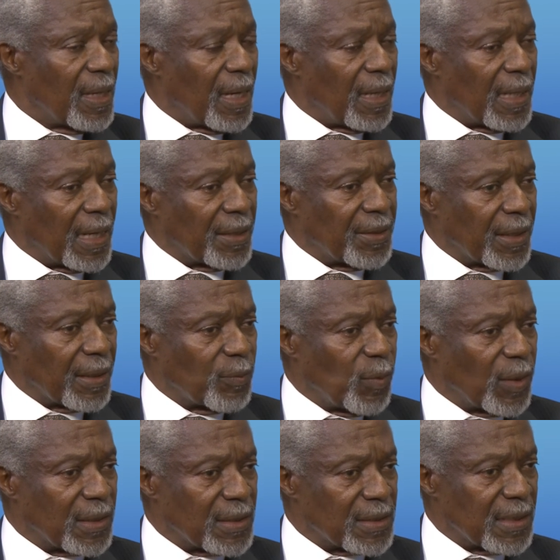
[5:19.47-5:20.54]
And I think
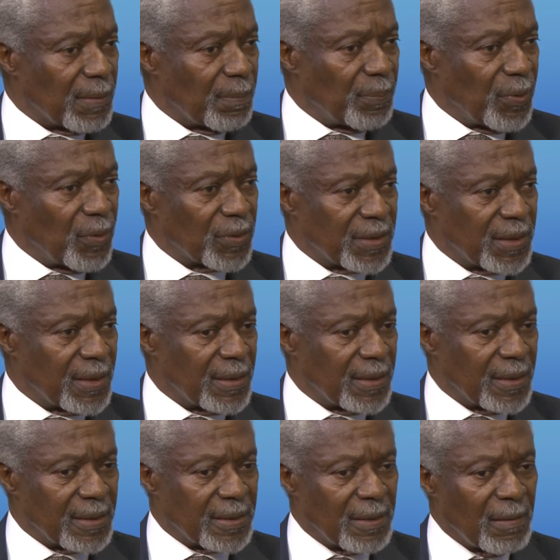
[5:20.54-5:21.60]
what is important
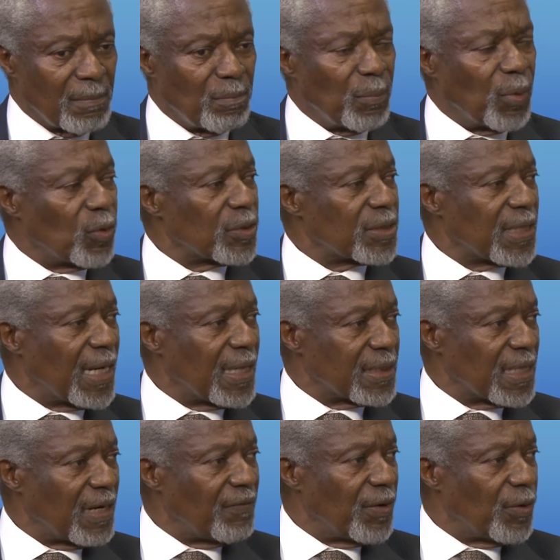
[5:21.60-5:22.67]
is both sides
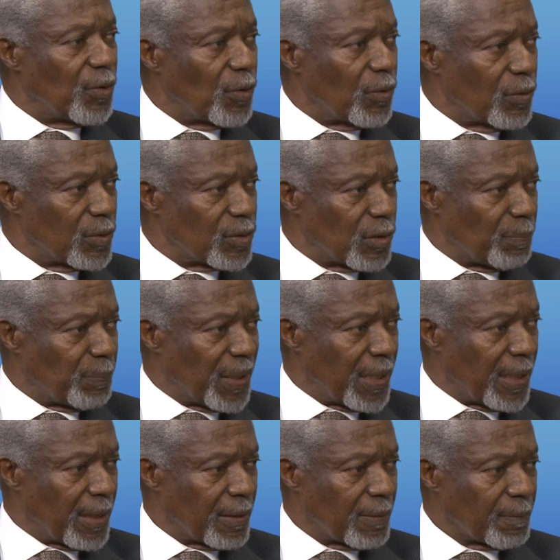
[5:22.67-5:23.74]
have a role to play.